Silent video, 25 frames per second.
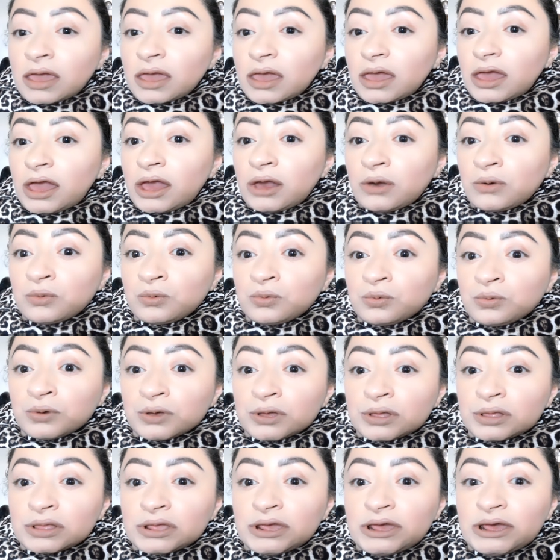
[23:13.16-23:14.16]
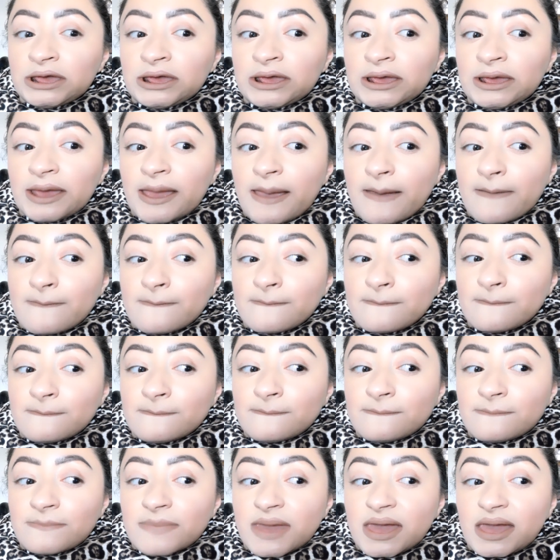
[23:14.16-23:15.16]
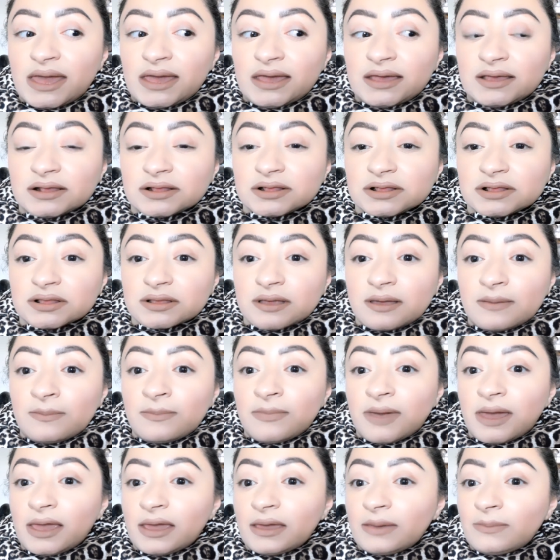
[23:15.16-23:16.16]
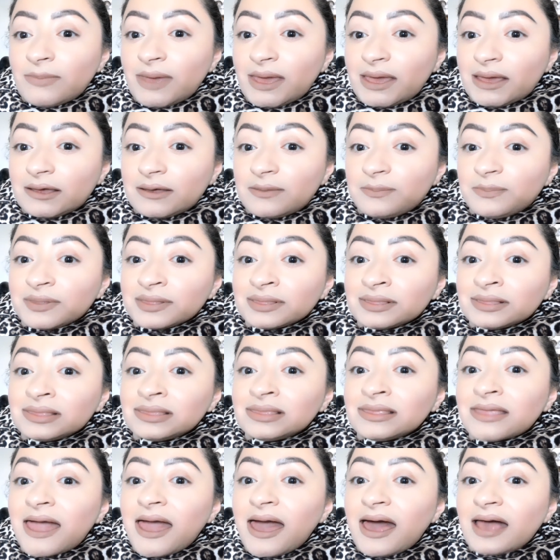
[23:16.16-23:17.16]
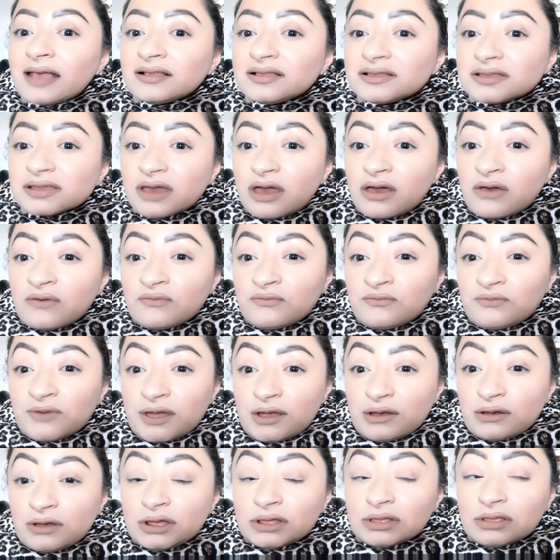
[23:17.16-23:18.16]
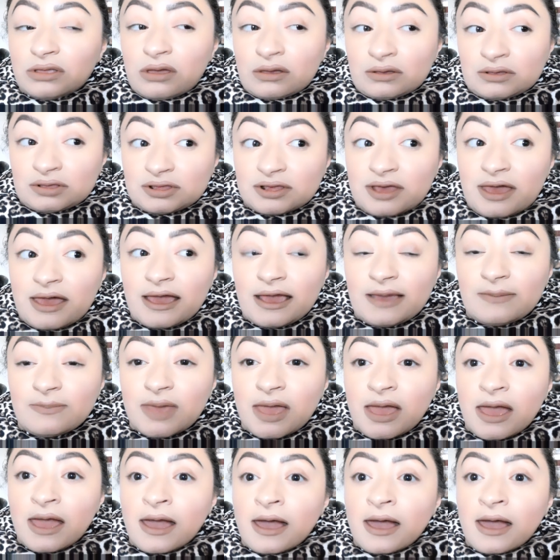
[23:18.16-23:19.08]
it really makes my makeup last a very long time,